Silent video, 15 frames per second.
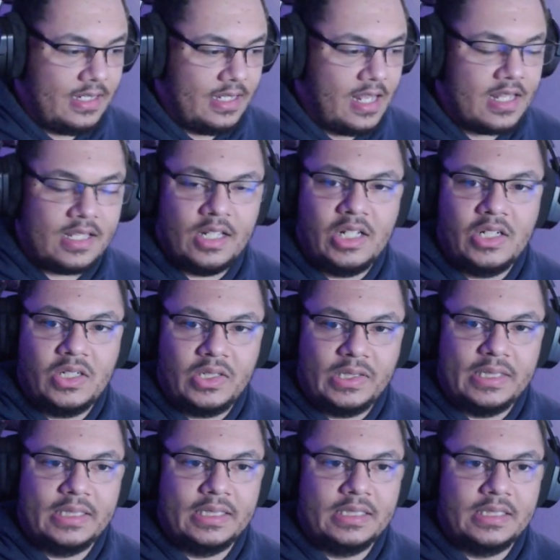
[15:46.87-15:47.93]
That's a little,
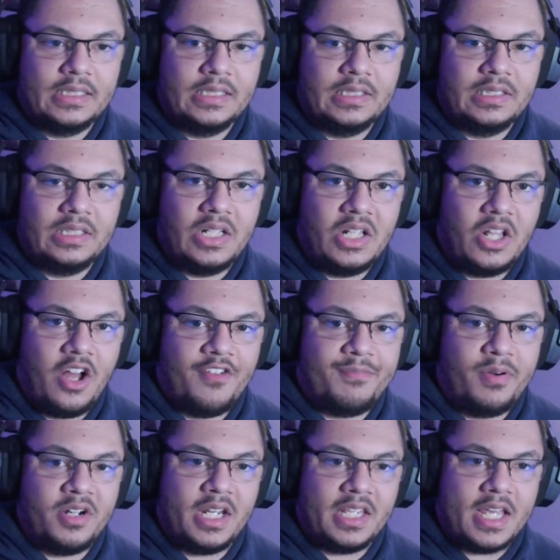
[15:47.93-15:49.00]
a little
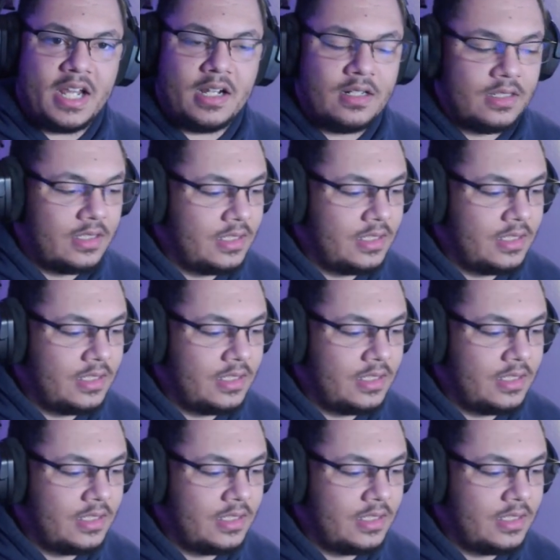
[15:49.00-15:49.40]
off-putting there.